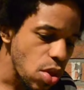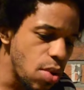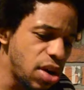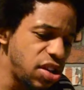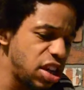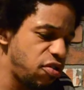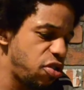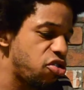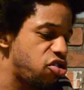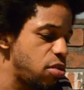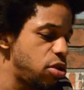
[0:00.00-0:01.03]
Well, I think it's
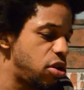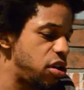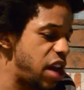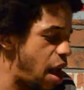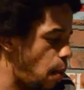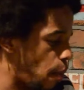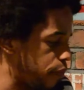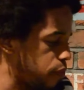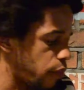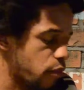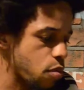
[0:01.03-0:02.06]
very similar in that
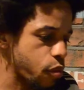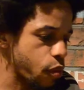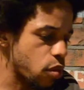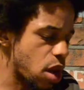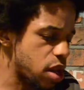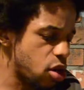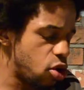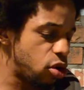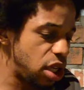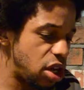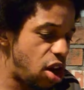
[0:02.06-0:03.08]

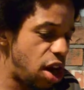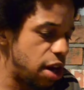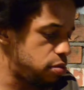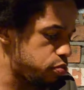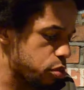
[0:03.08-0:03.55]
early on,